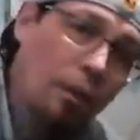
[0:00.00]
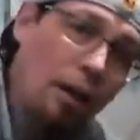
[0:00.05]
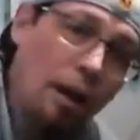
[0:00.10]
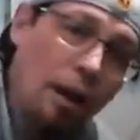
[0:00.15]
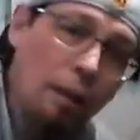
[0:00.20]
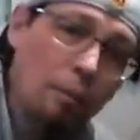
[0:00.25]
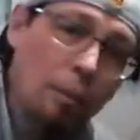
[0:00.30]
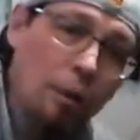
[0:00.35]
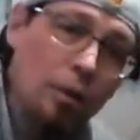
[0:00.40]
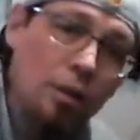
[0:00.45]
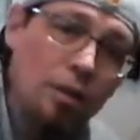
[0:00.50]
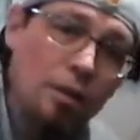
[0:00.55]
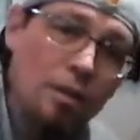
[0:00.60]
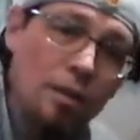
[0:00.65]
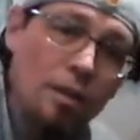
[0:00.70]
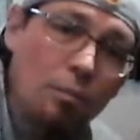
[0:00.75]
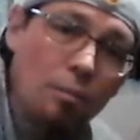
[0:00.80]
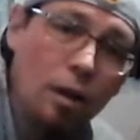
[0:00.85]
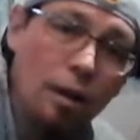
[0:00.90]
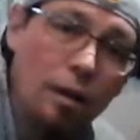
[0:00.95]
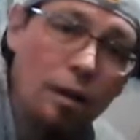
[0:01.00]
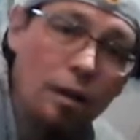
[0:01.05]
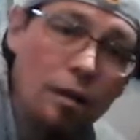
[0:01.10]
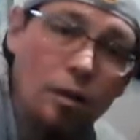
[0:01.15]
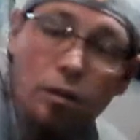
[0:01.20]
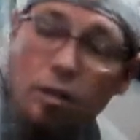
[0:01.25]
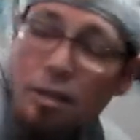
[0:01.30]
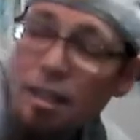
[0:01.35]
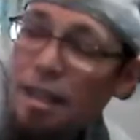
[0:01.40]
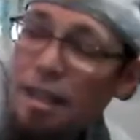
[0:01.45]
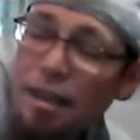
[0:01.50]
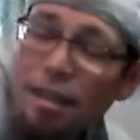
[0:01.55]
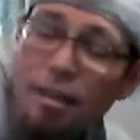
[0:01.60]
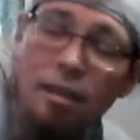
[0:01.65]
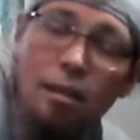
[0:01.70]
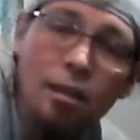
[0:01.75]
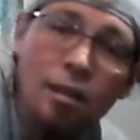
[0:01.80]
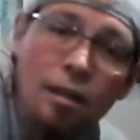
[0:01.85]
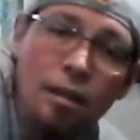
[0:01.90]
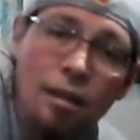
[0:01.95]
I put this in my little
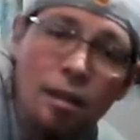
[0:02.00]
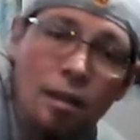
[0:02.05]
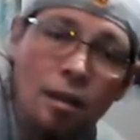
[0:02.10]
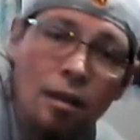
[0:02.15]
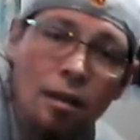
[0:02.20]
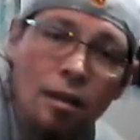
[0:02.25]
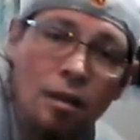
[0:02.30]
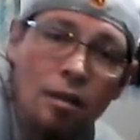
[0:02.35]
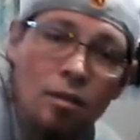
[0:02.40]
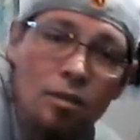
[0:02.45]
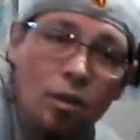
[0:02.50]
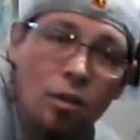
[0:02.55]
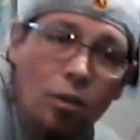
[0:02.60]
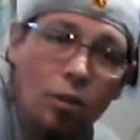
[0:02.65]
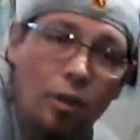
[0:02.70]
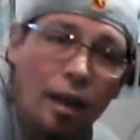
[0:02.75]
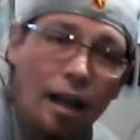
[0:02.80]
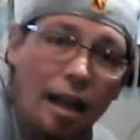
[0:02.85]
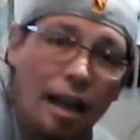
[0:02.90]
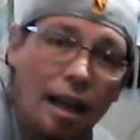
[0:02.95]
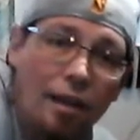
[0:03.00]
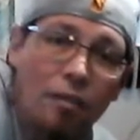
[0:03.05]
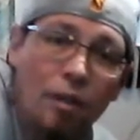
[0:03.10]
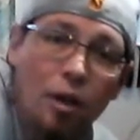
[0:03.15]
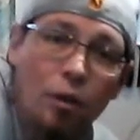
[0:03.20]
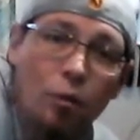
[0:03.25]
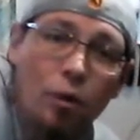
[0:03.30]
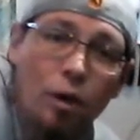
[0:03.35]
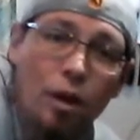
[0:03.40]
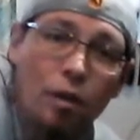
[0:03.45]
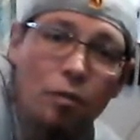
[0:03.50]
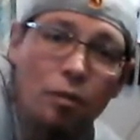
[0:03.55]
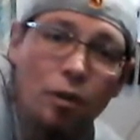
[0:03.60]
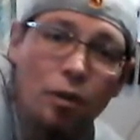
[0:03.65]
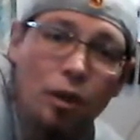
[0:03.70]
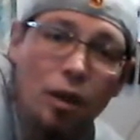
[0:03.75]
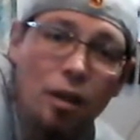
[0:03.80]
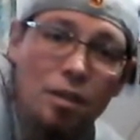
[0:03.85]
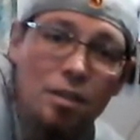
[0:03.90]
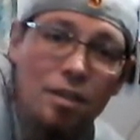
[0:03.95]
tin so that I have that ready for
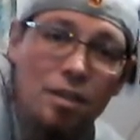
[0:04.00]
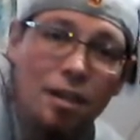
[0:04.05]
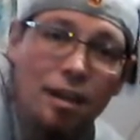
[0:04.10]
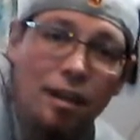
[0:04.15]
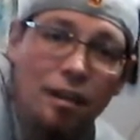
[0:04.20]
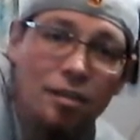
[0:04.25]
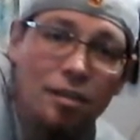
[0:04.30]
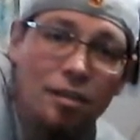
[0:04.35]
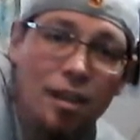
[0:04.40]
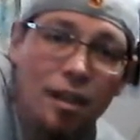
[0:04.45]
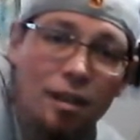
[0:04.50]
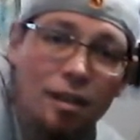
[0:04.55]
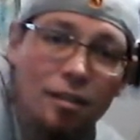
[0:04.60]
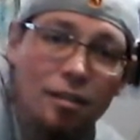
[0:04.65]
lunch the next day.